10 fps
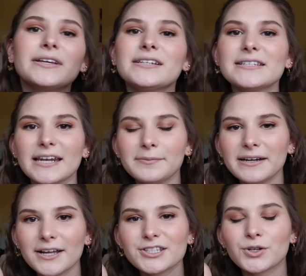Does
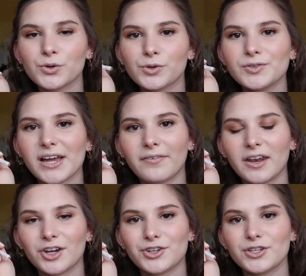anybody else Google
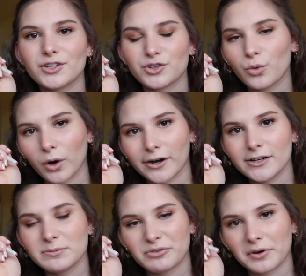definitions to
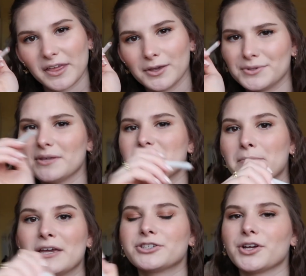words before they use them to
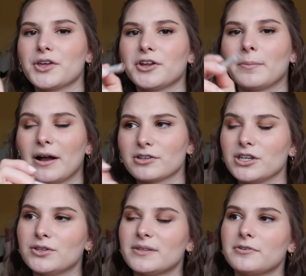make sure that they're about
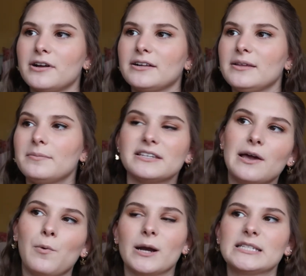to use them correctly because
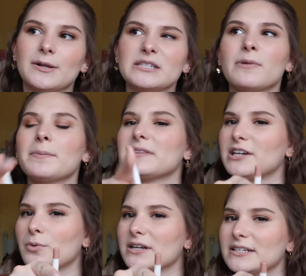they want to sound smart but they
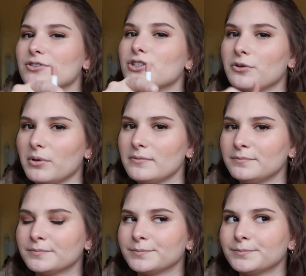don't want to sound stupid?
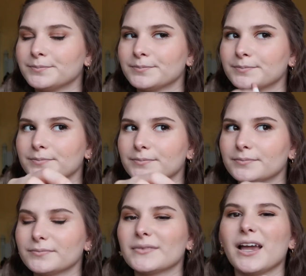
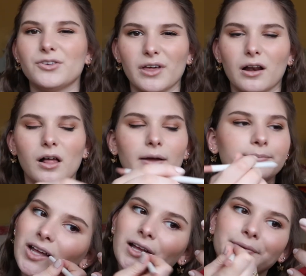I do that a lot.
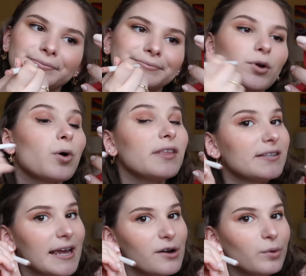Or they
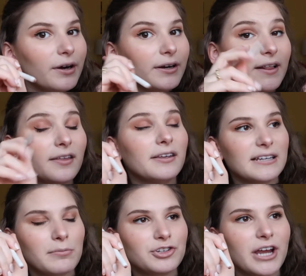say a word and then they
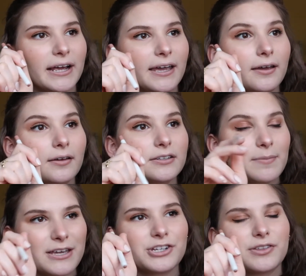double check it to
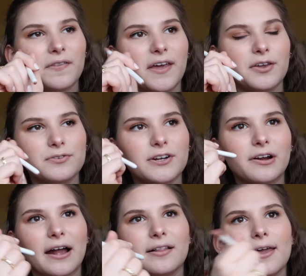make sure that they used it
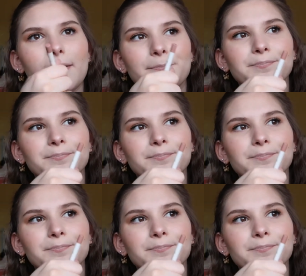correctly.